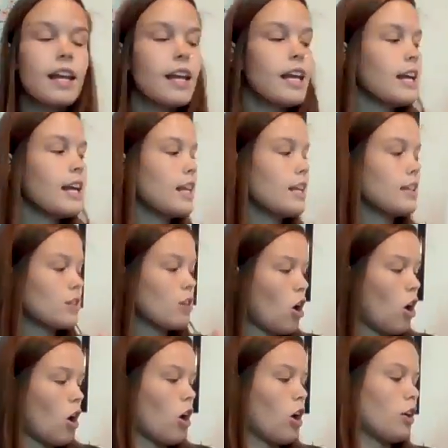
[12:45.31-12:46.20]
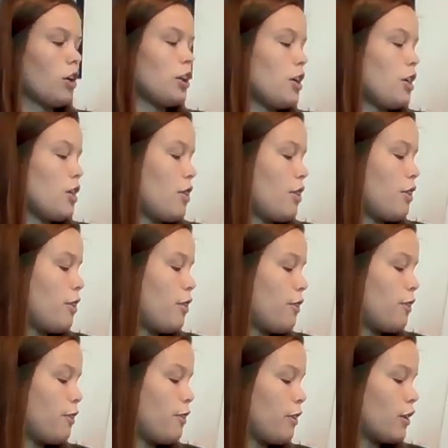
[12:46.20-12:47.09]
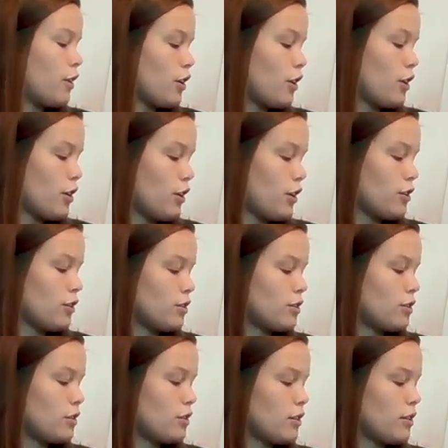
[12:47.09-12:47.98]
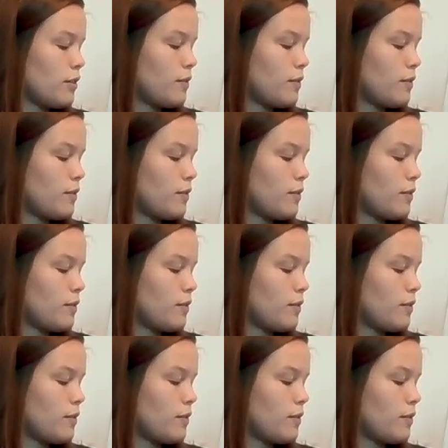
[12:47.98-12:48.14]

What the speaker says: it is called thirds.